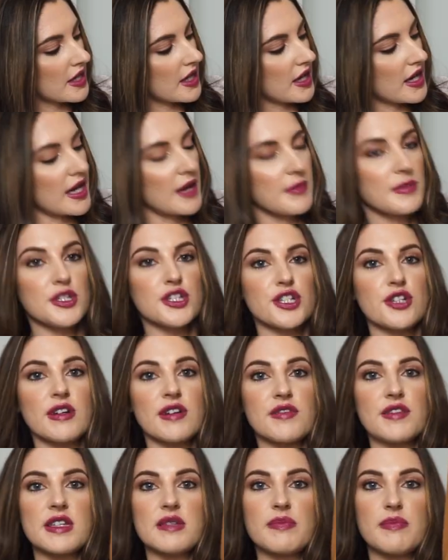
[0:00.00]
You do have
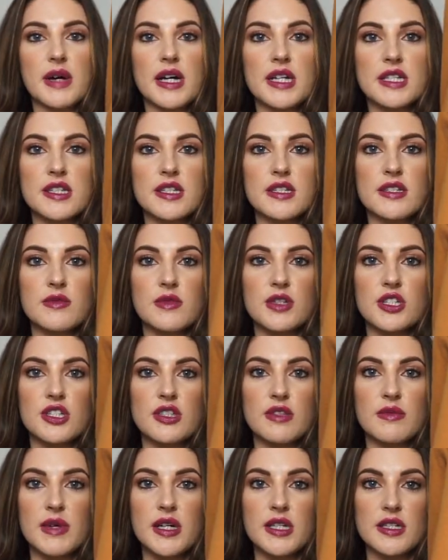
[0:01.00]
these buttons, which
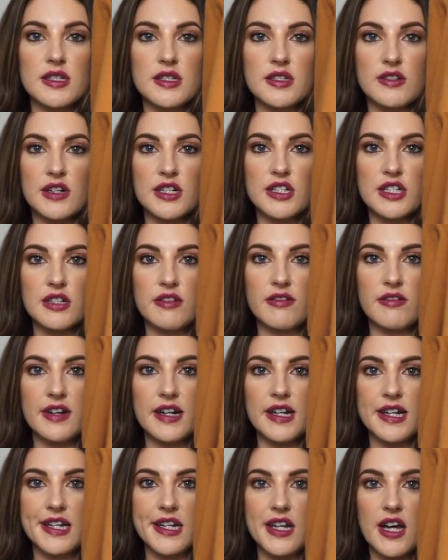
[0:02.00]
the buttons are actually
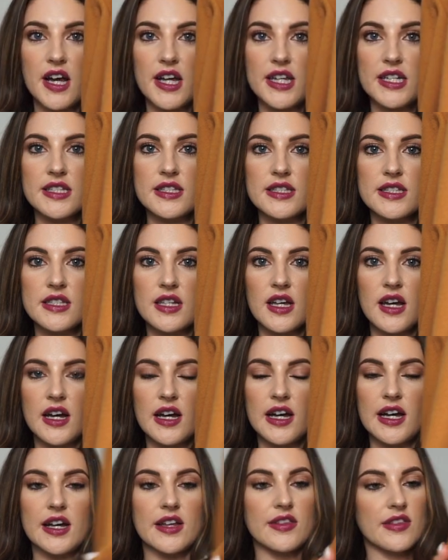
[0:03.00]
really nice. Though
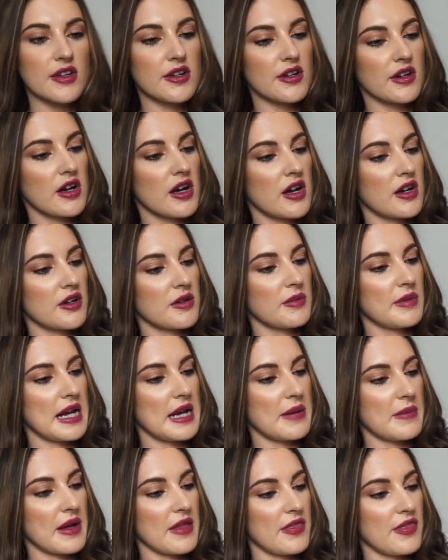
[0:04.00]
I can't complain
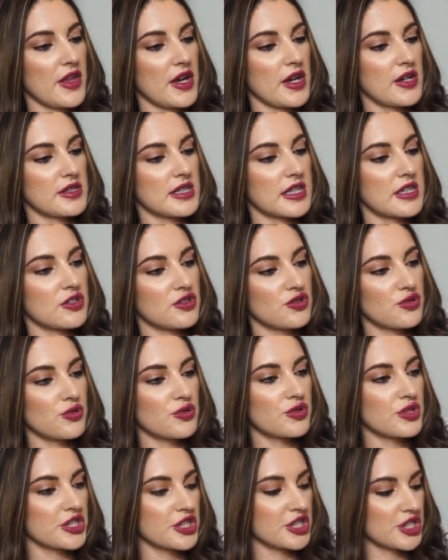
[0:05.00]
about those, like a
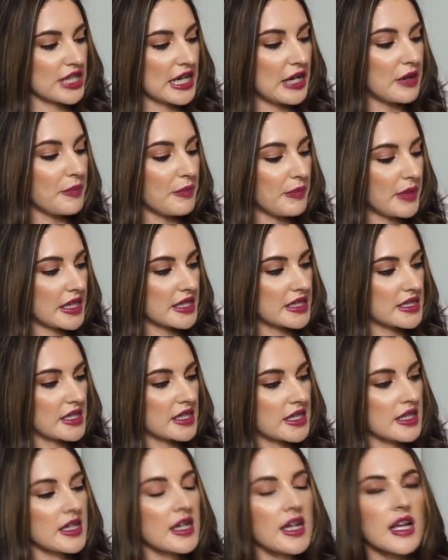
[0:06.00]
tortoise shell
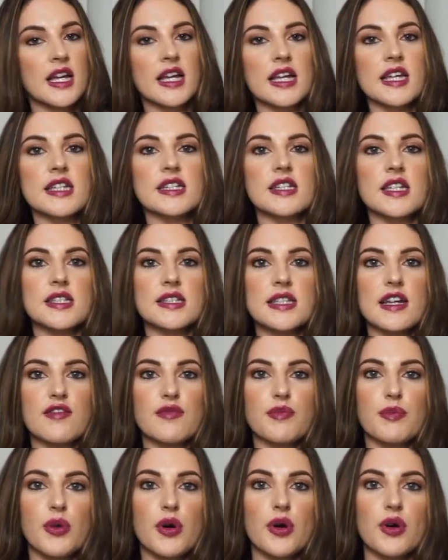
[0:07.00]
button. It does
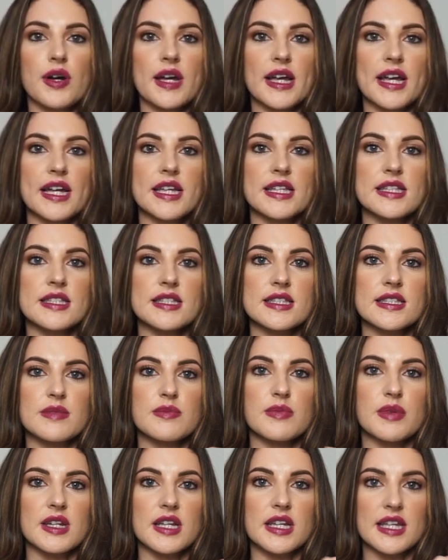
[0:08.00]
have pockets,
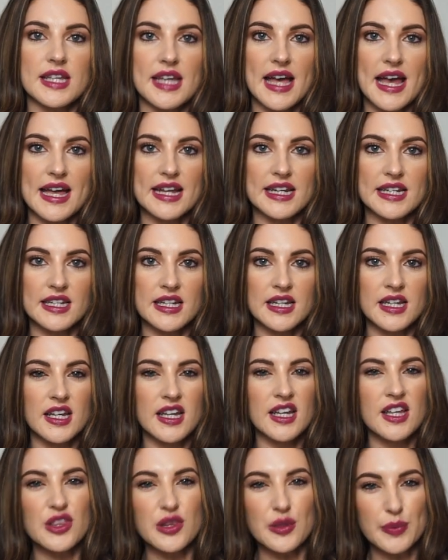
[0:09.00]
but again,
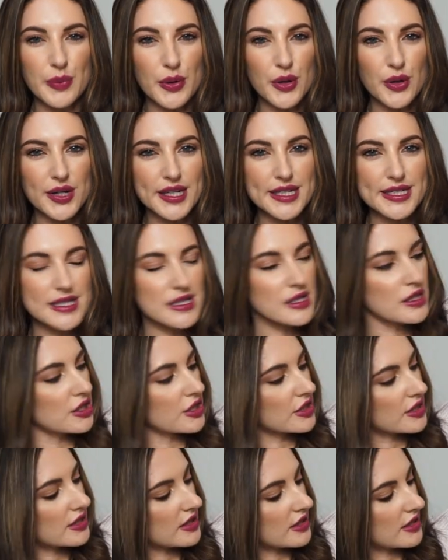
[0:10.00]
the pockets
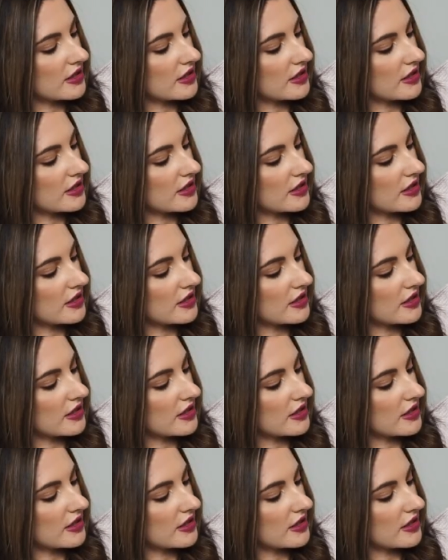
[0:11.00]
look